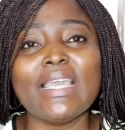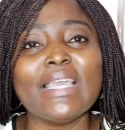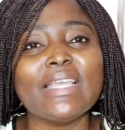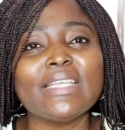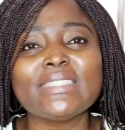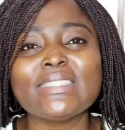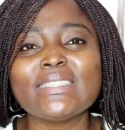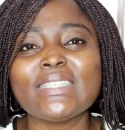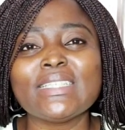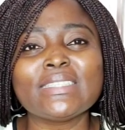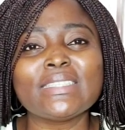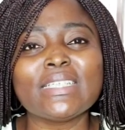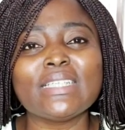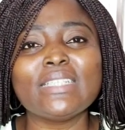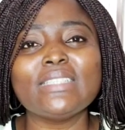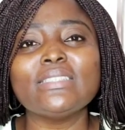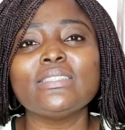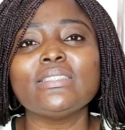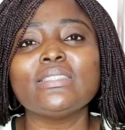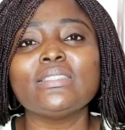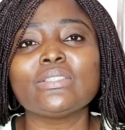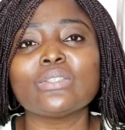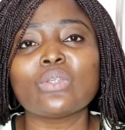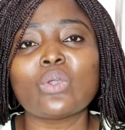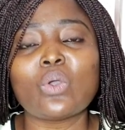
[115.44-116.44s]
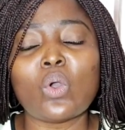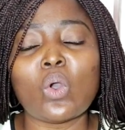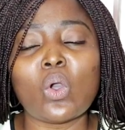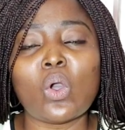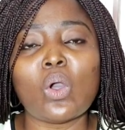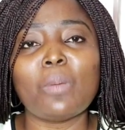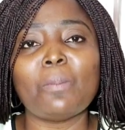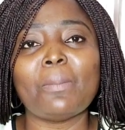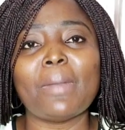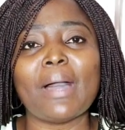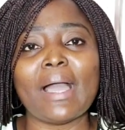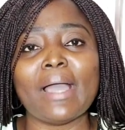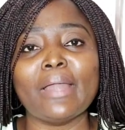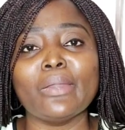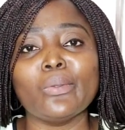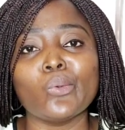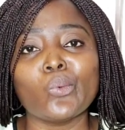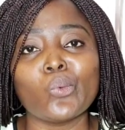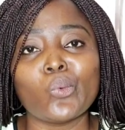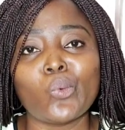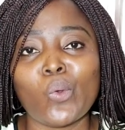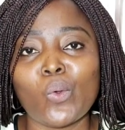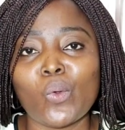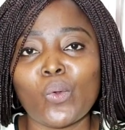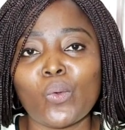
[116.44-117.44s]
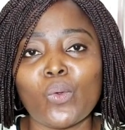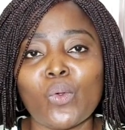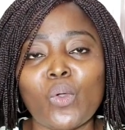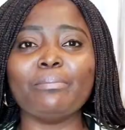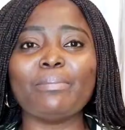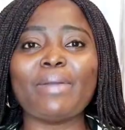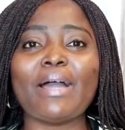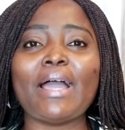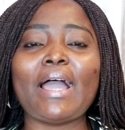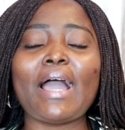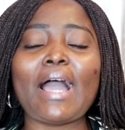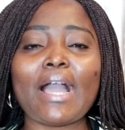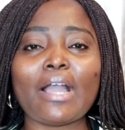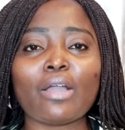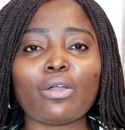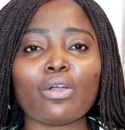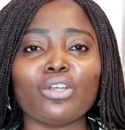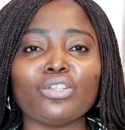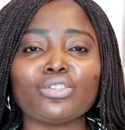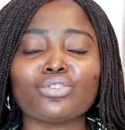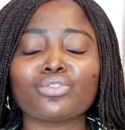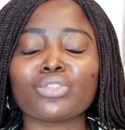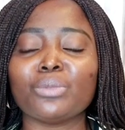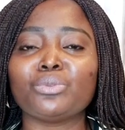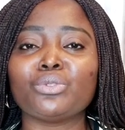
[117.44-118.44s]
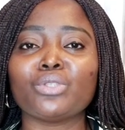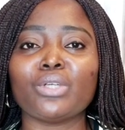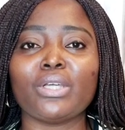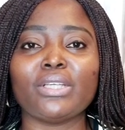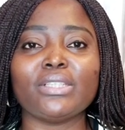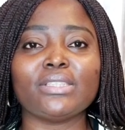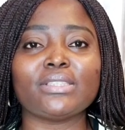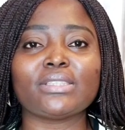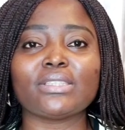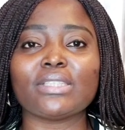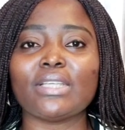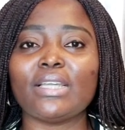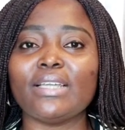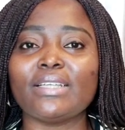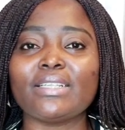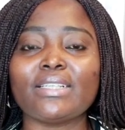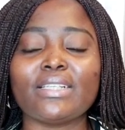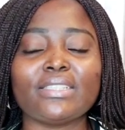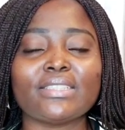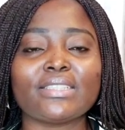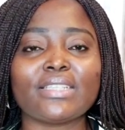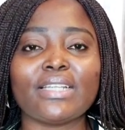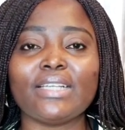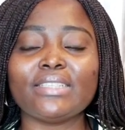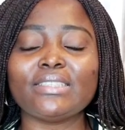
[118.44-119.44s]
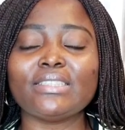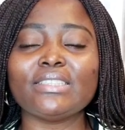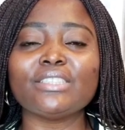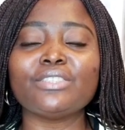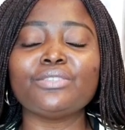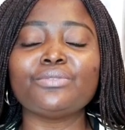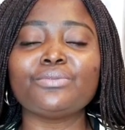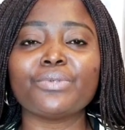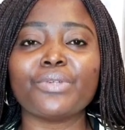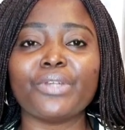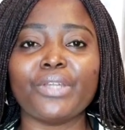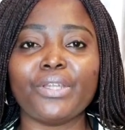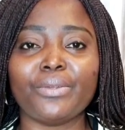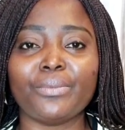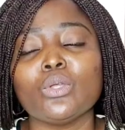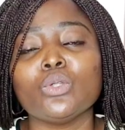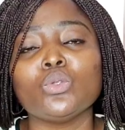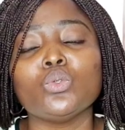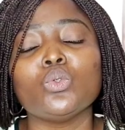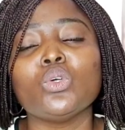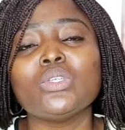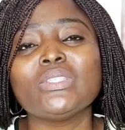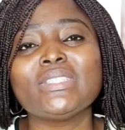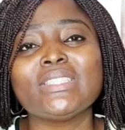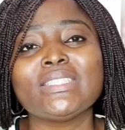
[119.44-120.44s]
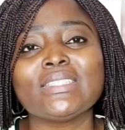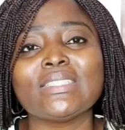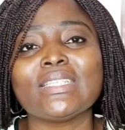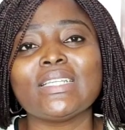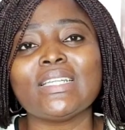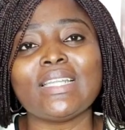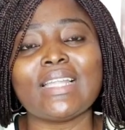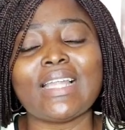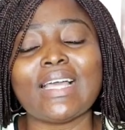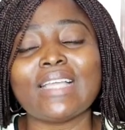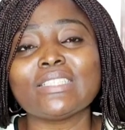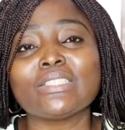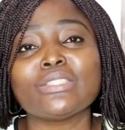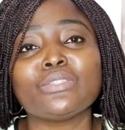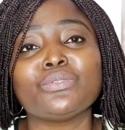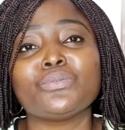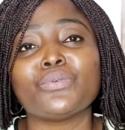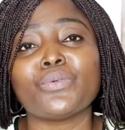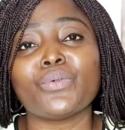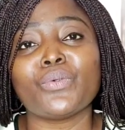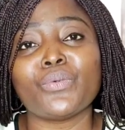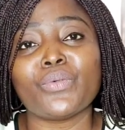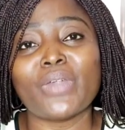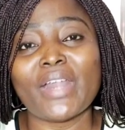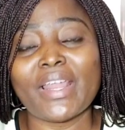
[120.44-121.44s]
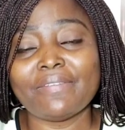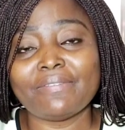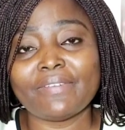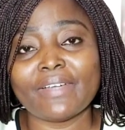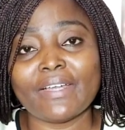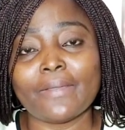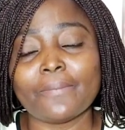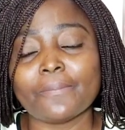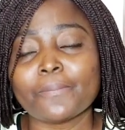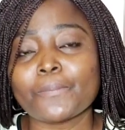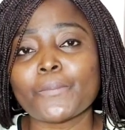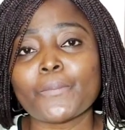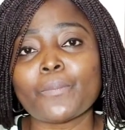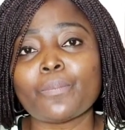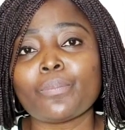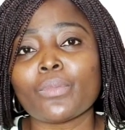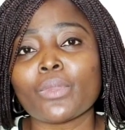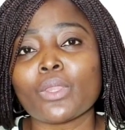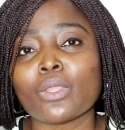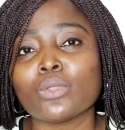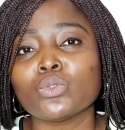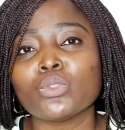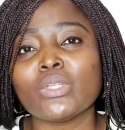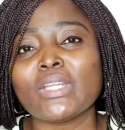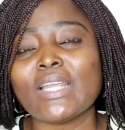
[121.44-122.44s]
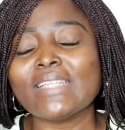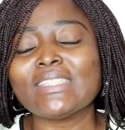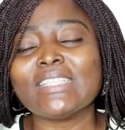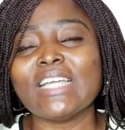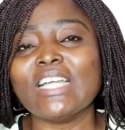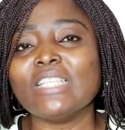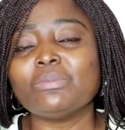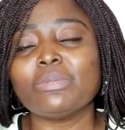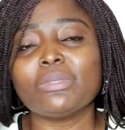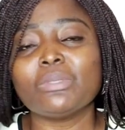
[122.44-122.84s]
Seasons come and go. My anchor scripture is Ecclesiastes 3. No season lasts forever. So that has